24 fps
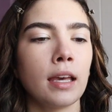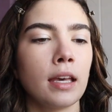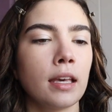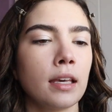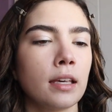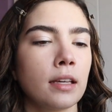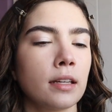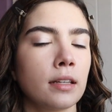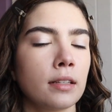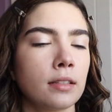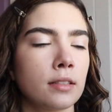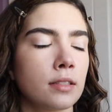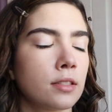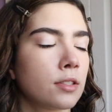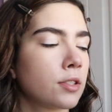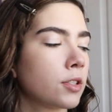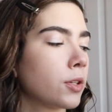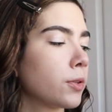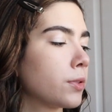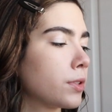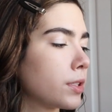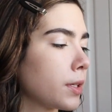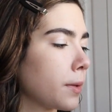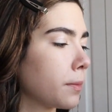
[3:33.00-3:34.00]
And
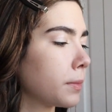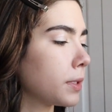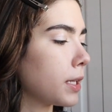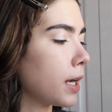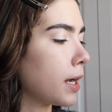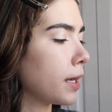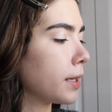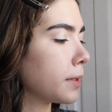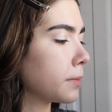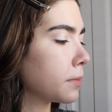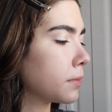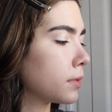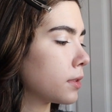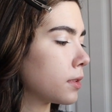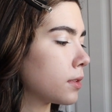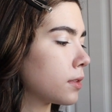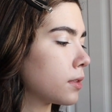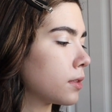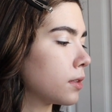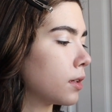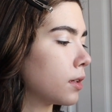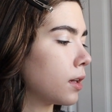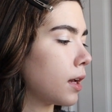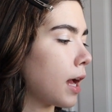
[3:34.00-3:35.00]
so
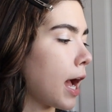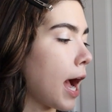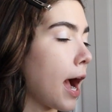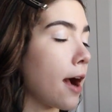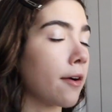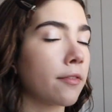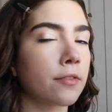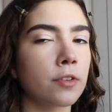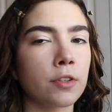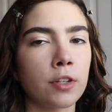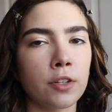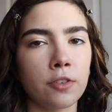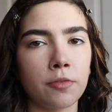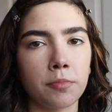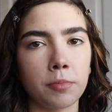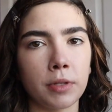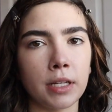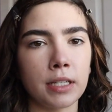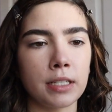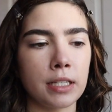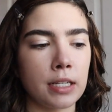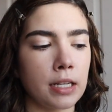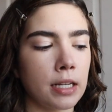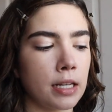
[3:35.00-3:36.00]
sometimes after I've
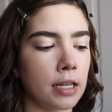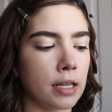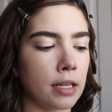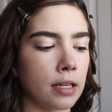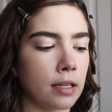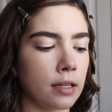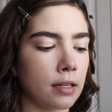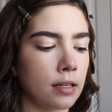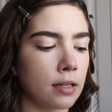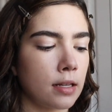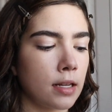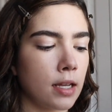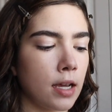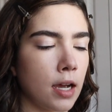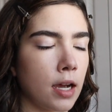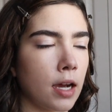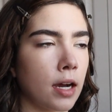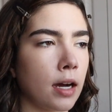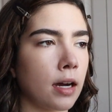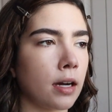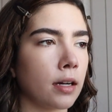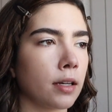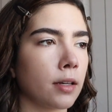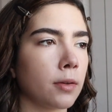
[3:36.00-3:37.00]
blended it in,
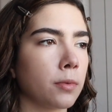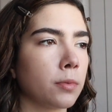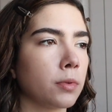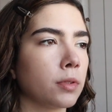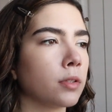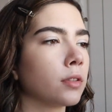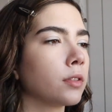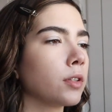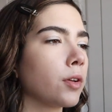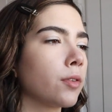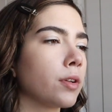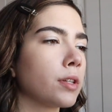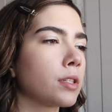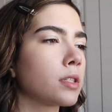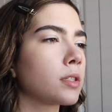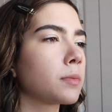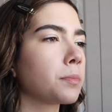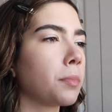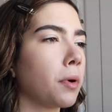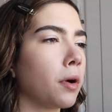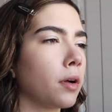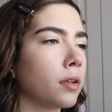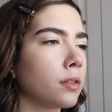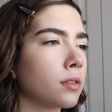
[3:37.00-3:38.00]
I will notice
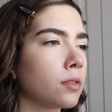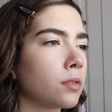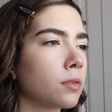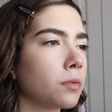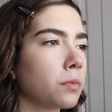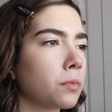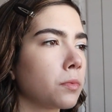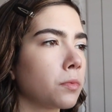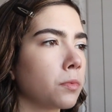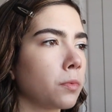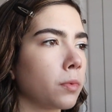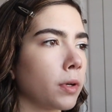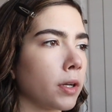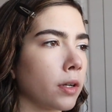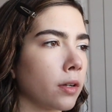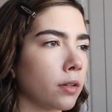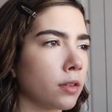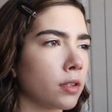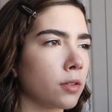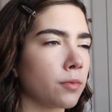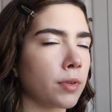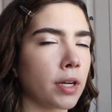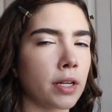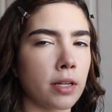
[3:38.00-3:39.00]
spots where
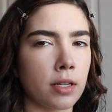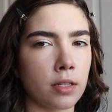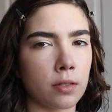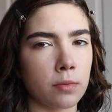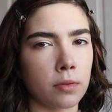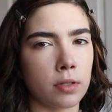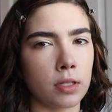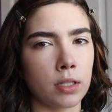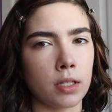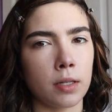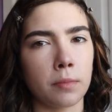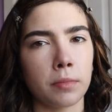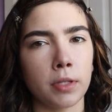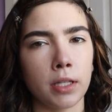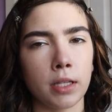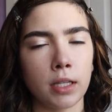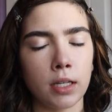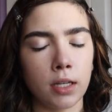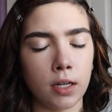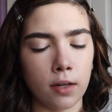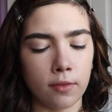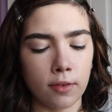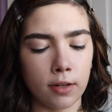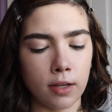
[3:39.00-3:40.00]
the redness wasn't completely
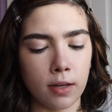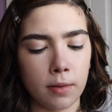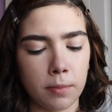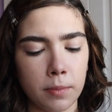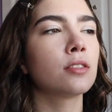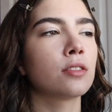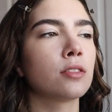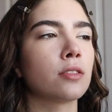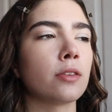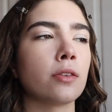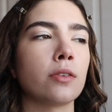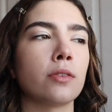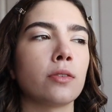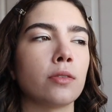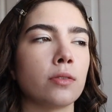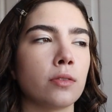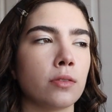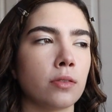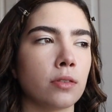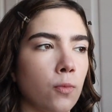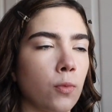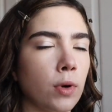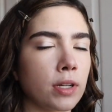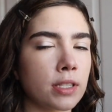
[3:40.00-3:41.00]
covered up.
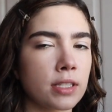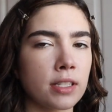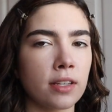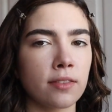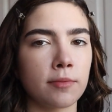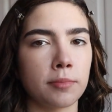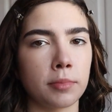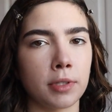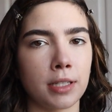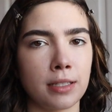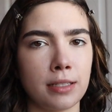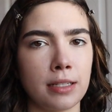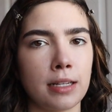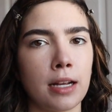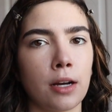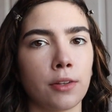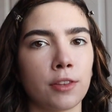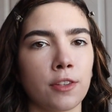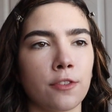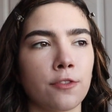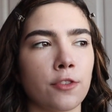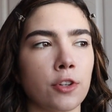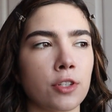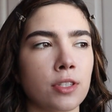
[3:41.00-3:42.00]
So once I've blended out
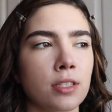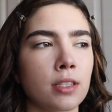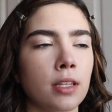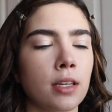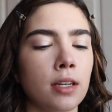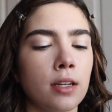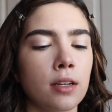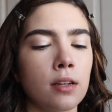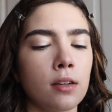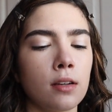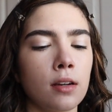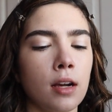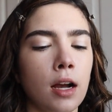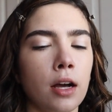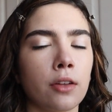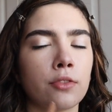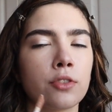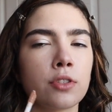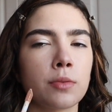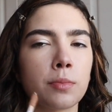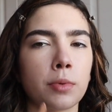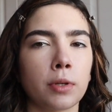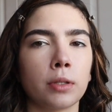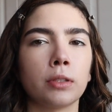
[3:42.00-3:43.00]
the first layer, I'll
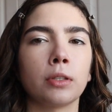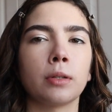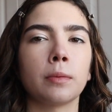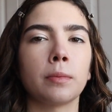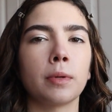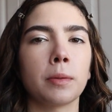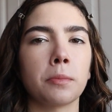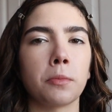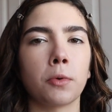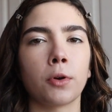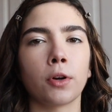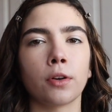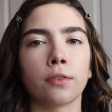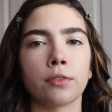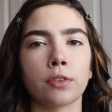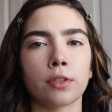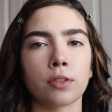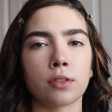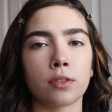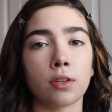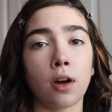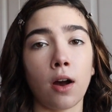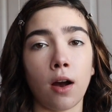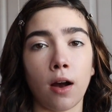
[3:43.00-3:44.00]
just put a little bit more over the
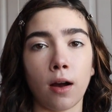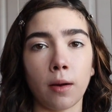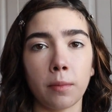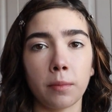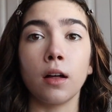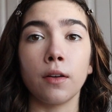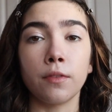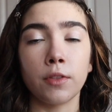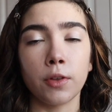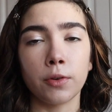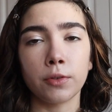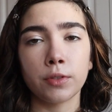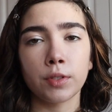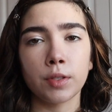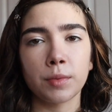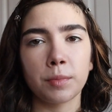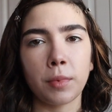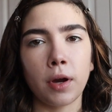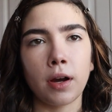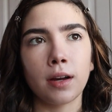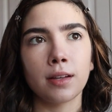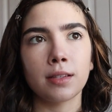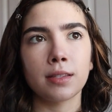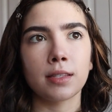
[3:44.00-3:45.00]
top of those
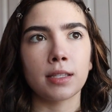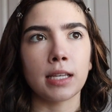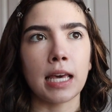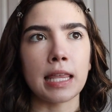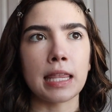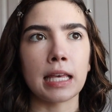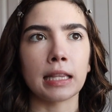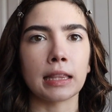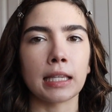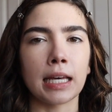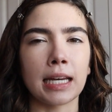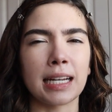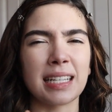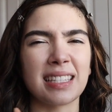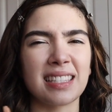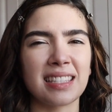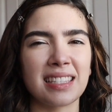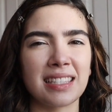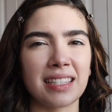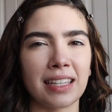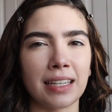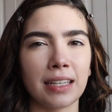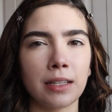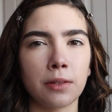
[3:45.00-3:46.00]
spots and then let it
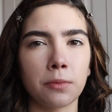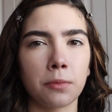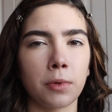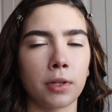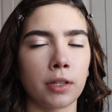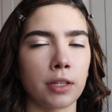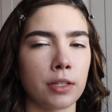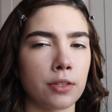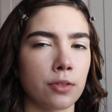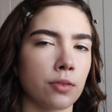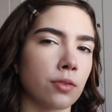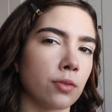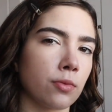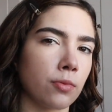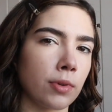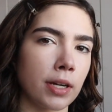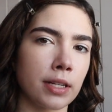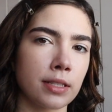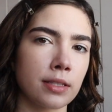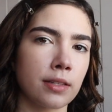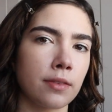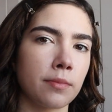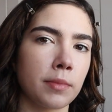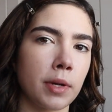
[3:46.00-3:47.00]
sit while I do the
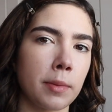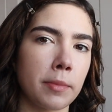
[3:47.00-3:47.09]
rest of my